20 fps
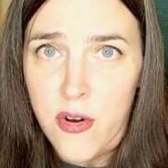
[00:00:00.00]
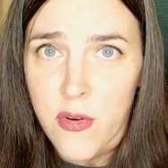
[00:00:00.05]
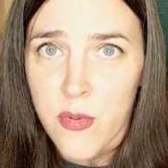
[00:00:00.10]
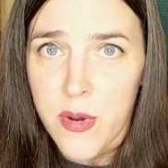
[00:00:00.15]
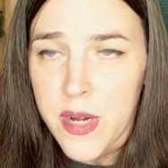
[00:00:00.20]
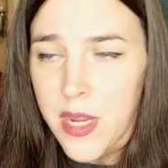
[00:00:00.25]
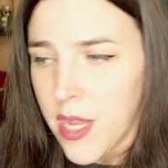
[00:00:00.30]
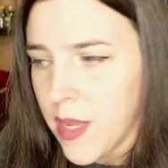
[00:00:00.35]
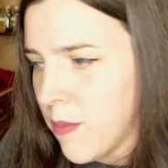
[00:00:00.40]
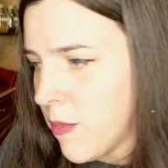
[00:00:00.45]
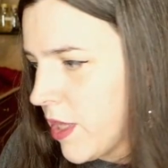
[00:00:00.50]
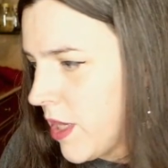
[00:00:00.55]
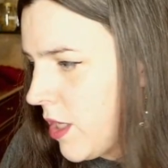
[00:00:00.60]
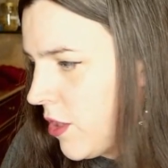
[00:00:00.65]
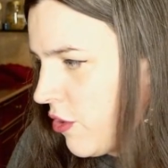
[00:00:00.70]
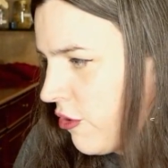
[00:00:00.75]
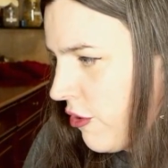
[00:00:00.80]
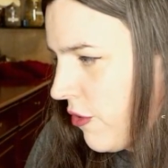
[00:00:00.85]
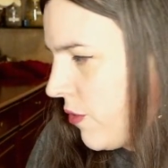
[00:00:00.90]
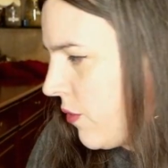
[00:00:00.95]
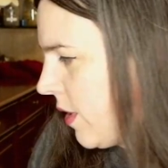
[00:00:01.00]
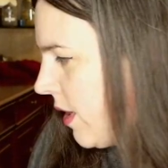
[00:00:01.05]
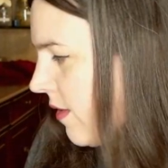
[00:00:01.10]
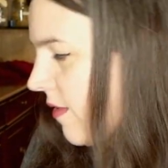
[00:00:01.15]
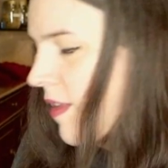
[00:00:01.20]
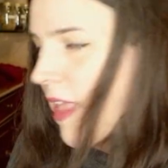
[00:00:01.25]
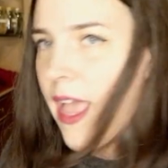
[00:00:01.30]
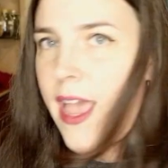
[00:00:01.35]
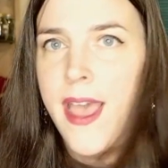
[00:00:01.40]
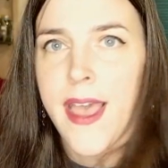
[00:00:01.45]
What I'm going to do is
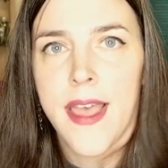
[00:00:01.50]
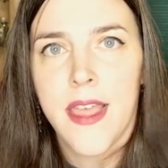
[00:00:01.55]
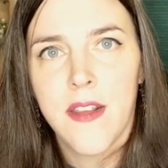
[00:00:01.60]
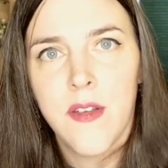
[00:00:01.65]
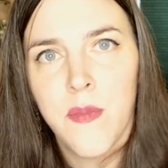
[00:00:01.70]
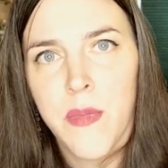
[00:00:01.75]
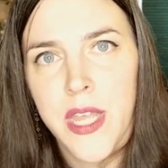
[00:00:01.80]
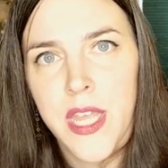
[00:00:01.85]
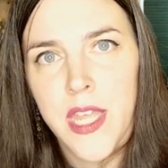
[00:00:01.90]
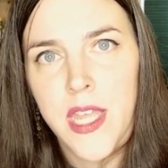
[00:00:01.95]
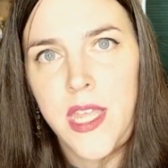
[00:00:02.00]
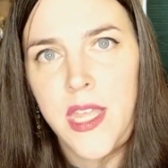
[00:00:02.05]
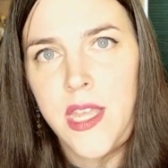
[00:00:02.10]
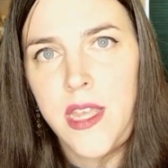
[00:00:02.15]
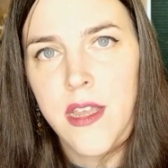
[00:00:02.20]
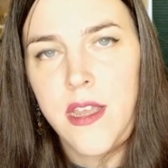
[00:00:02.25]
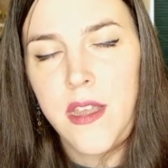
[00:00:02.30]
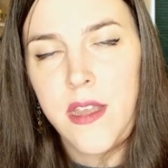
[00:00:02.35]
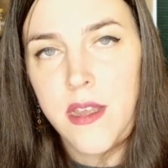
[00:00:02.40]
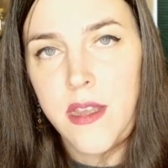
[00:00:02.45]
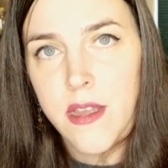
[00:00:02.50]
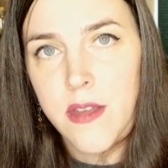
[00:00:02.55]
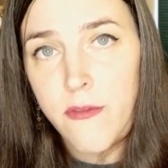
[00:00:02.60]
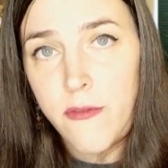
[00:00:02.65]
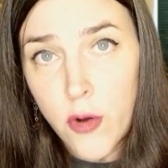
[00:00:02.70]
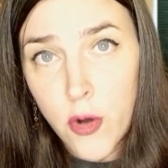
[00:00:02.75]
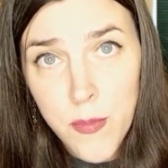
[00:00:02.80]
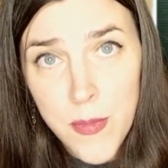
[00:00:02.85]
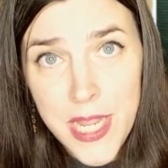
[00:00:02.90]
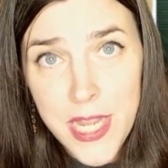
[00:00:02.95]
add my
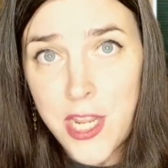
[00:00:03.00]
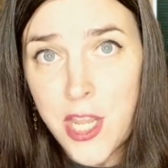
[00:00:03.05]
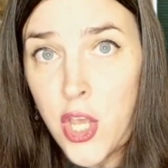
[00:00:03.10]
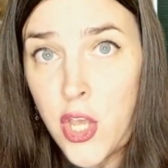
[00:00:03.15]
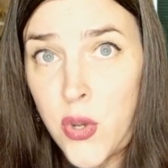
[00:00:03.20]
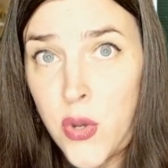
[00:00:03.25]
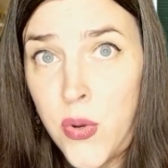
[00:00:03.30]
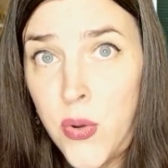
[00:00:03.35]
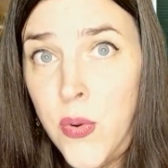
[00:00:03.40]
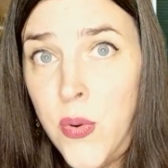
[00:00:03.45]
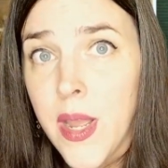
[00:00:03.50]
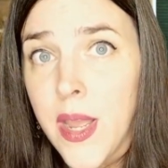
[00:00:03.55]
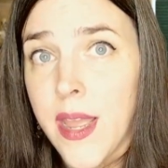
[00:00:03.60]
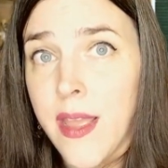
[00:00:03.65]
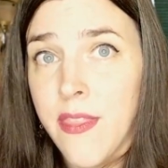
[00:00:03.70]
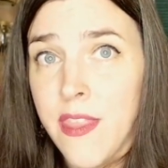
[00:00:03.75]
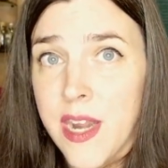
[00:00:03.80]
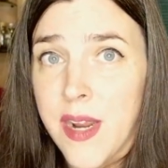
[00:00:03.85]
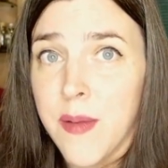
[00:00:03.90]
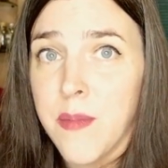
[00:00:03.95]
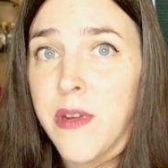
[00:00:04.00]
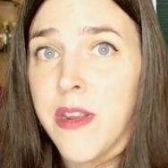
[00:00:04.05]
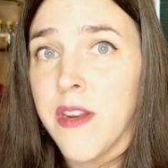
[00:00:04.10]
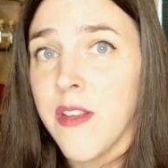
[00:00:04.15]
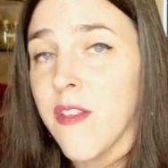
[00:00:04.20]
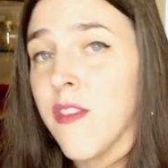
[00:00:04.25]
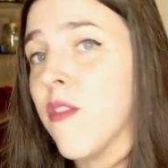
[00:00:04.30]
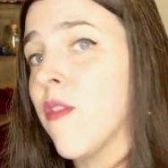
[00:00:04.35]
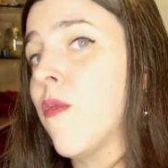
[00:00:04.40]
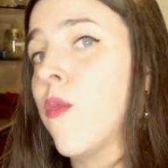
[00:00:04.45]
Fermade O, and then I'm going to
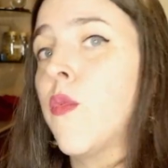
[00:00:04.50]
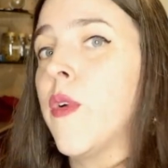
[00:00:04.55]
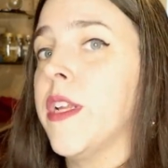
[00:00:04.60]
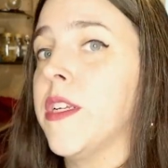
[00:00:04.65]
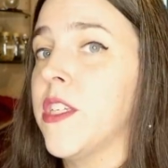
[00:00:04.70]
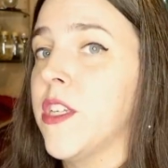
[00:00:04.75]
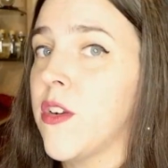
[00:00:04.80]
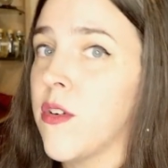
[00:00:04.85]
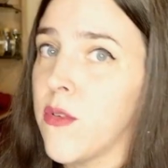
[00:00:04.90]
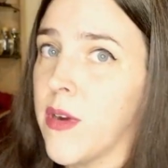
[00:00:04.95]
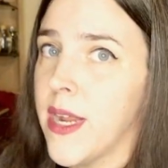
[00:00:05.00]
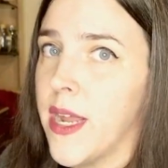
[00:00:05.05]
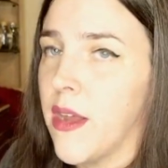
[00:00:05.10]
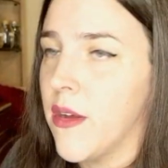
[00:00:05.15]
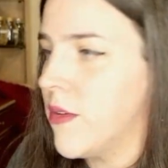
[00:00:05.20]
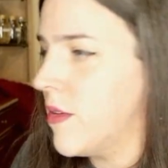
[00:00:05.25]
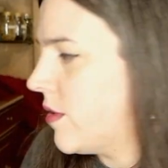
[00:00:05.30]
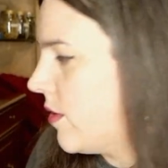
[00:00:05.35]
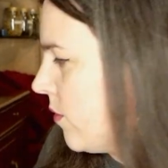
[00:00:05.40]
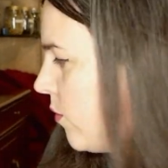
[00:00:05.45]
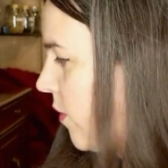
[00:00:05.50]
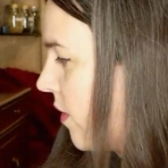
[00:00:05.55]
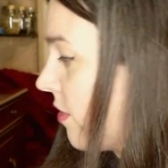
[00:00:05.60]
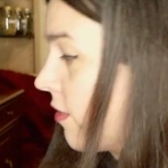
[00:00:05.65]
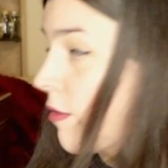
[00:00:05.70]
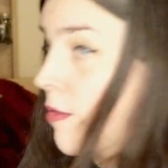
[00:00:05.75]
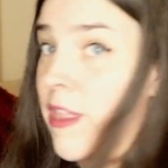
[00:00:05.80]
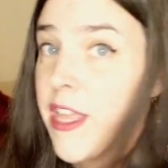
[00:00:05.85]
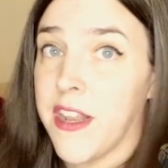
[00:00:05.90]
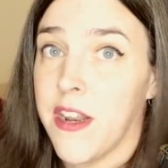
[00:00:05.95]
swish it around with the
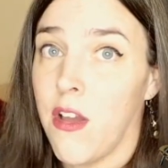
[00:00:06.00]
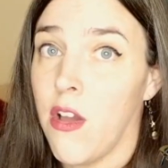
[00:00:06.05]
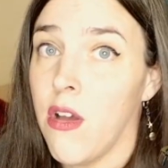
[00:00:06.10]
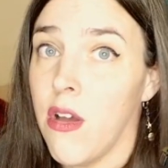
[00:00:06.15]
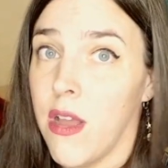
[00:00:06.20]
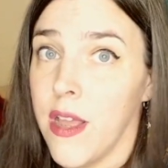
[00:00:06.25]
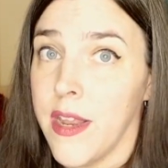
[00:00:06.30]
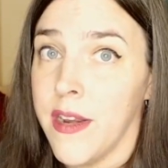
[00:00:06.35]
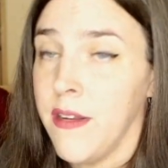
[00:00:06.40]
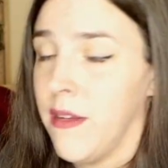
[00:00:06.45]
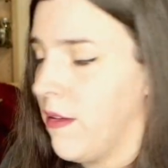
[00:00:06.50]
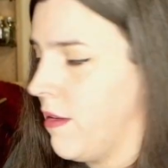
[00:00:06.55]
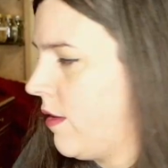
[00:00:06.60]
lid on,